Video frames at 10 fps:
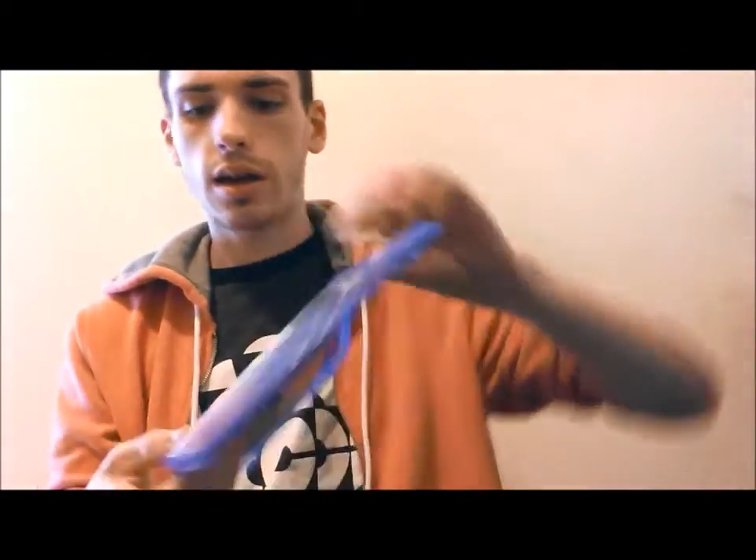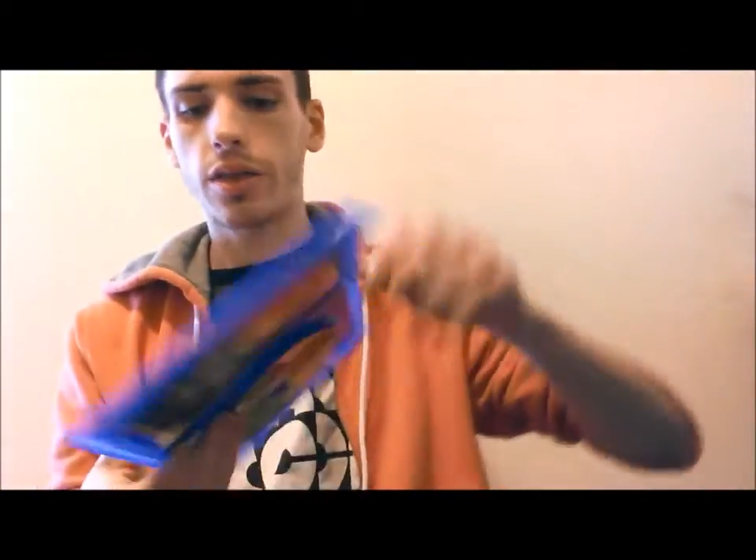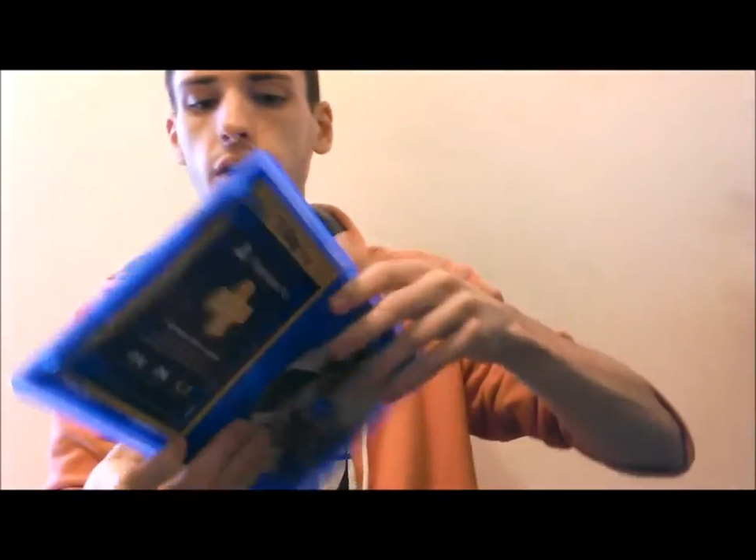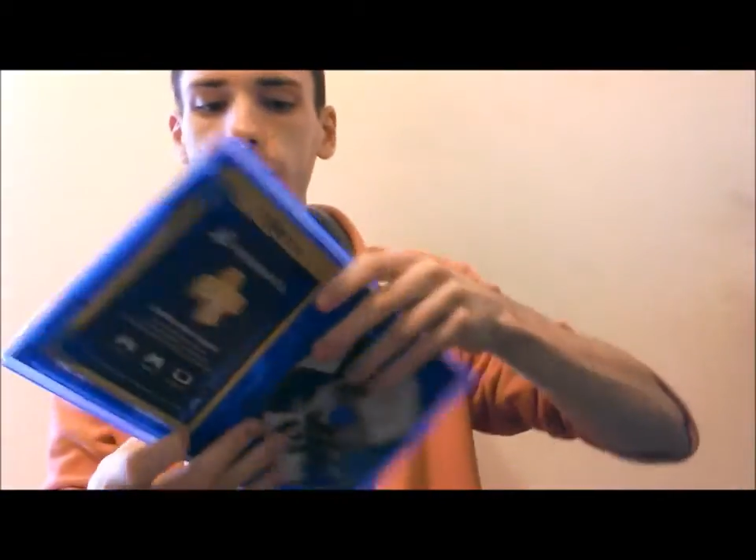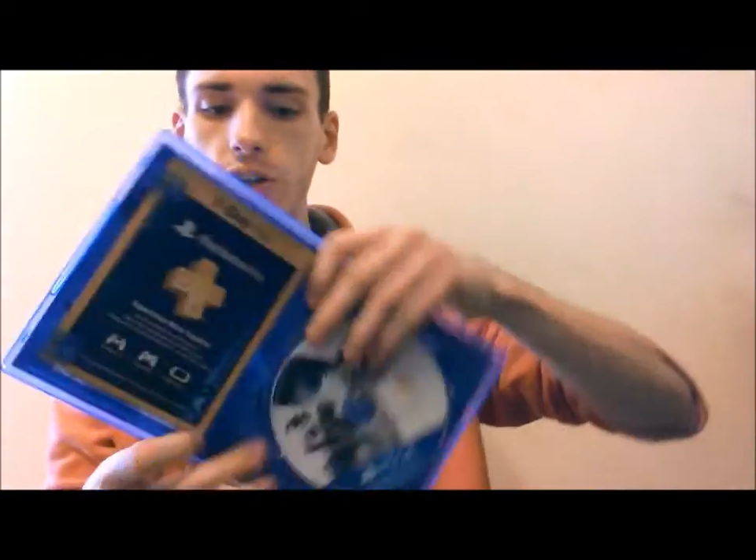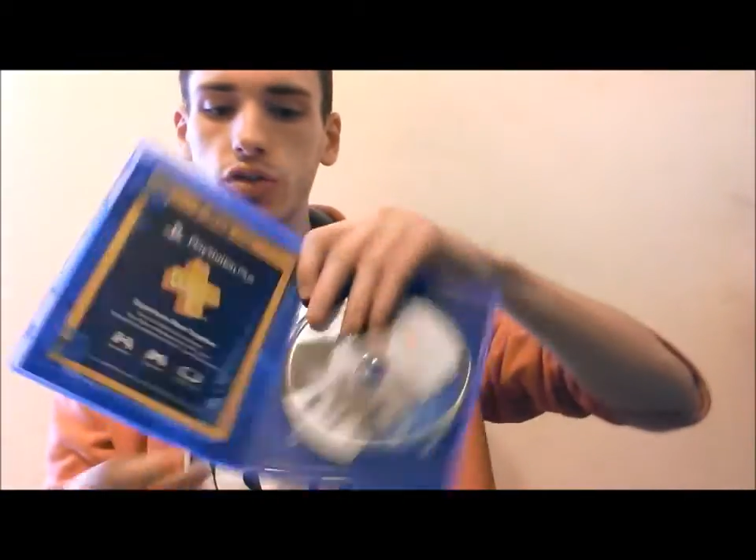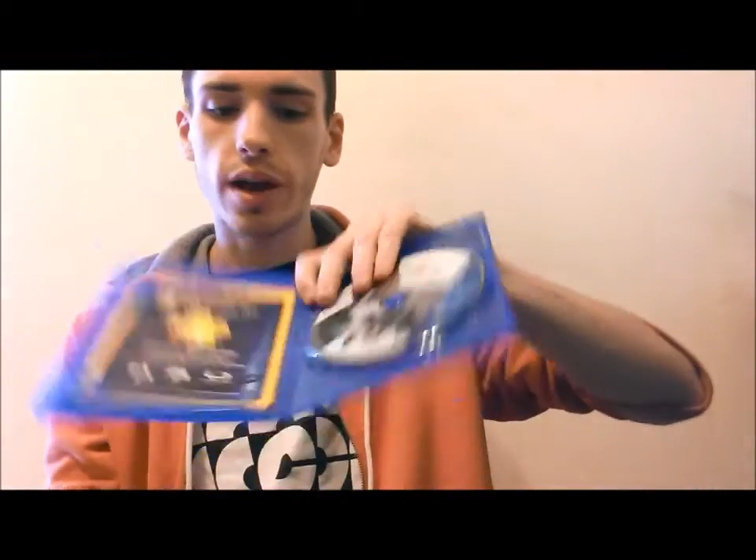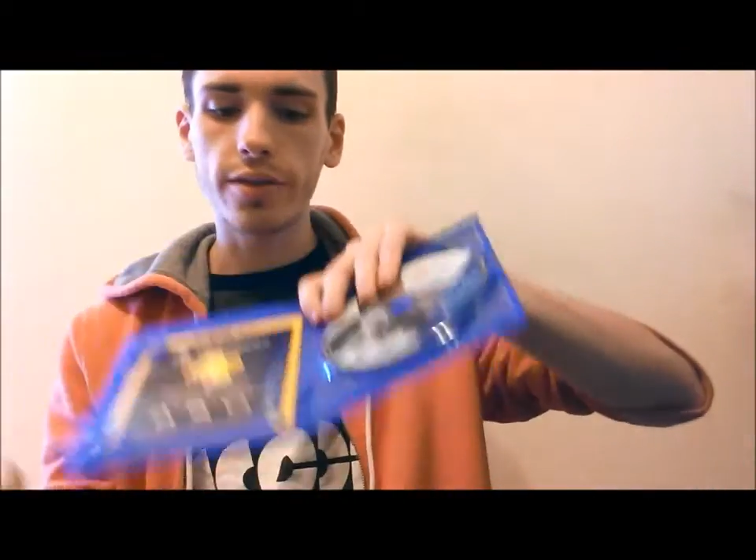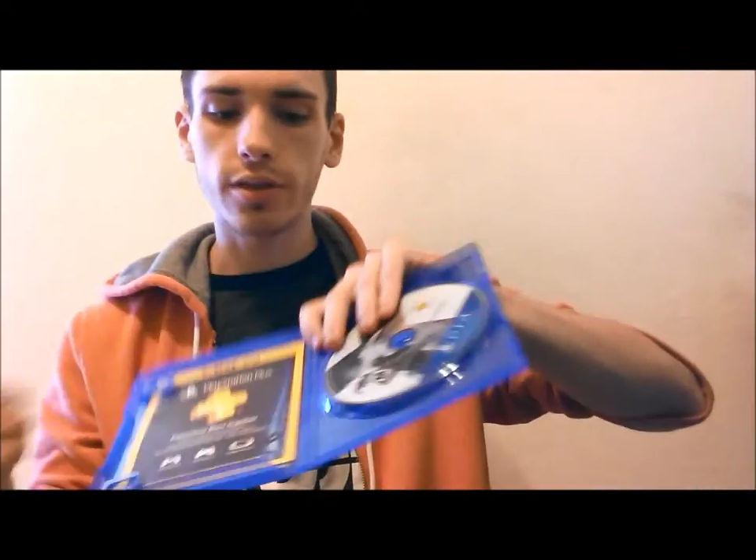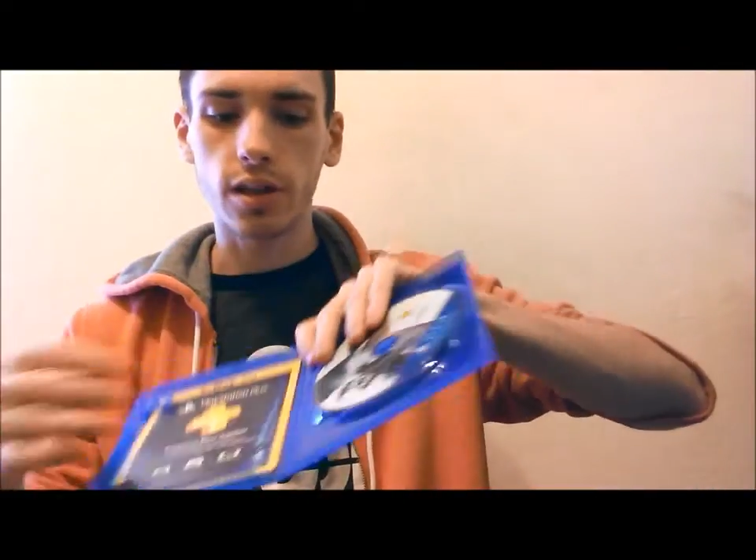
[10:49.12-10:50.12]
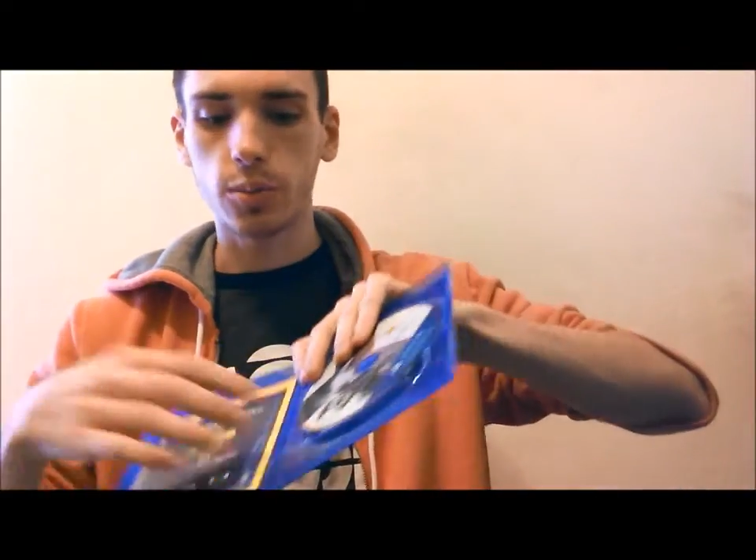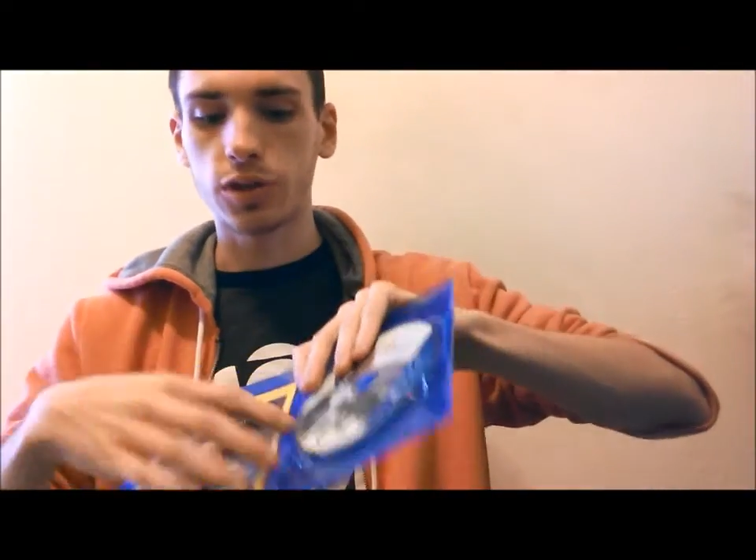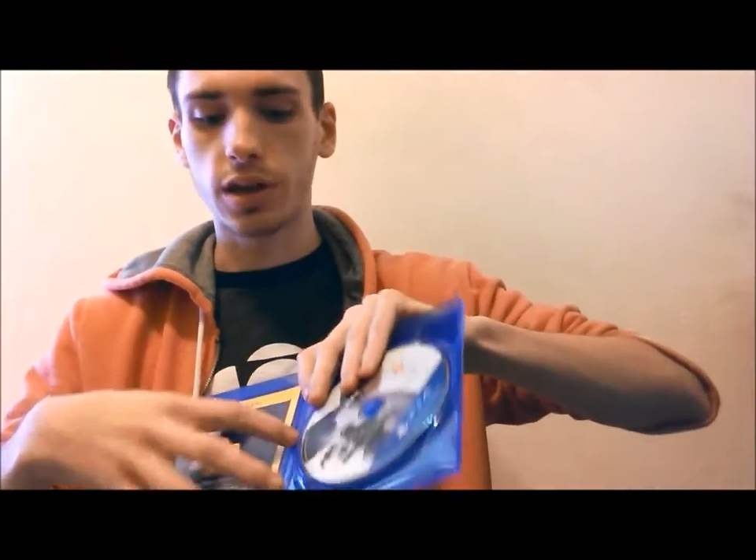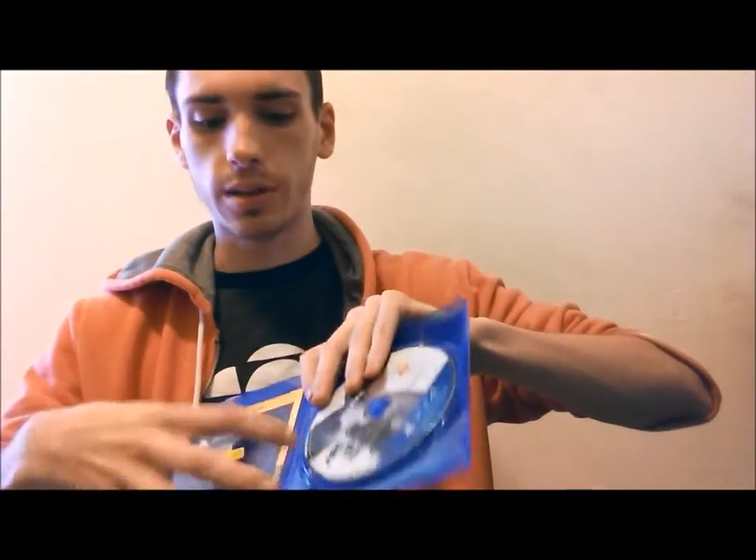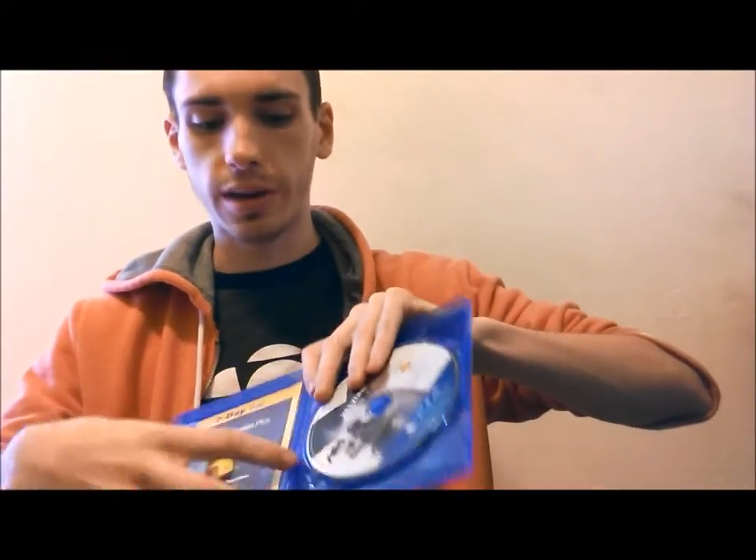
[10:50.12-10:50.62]
thought the Drive Club was
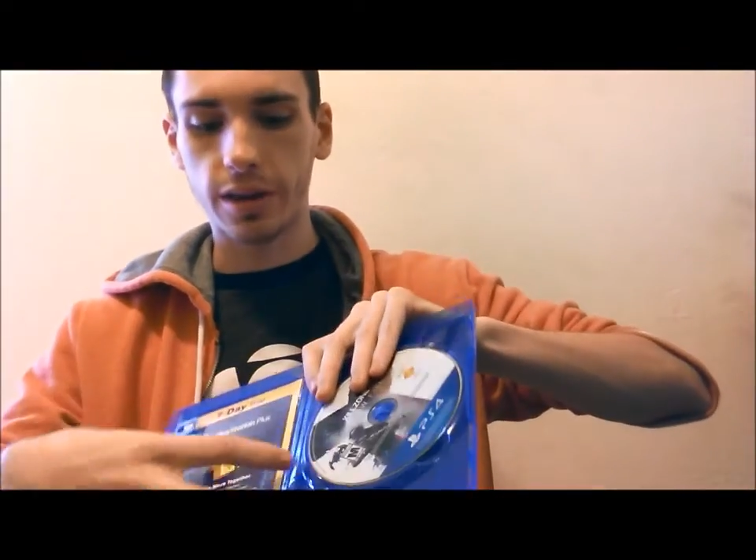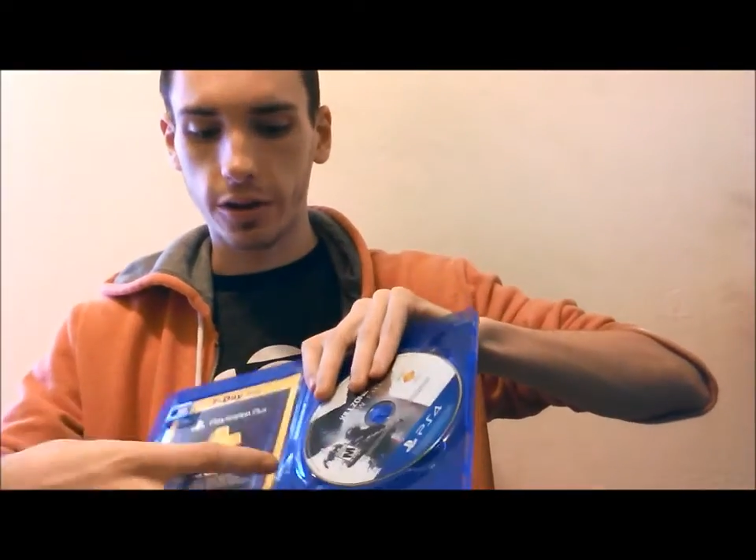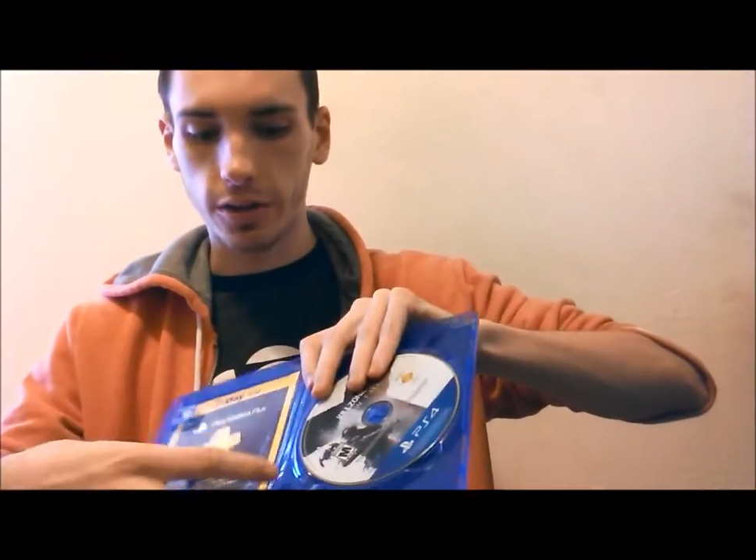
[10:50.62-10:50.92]
going to be there,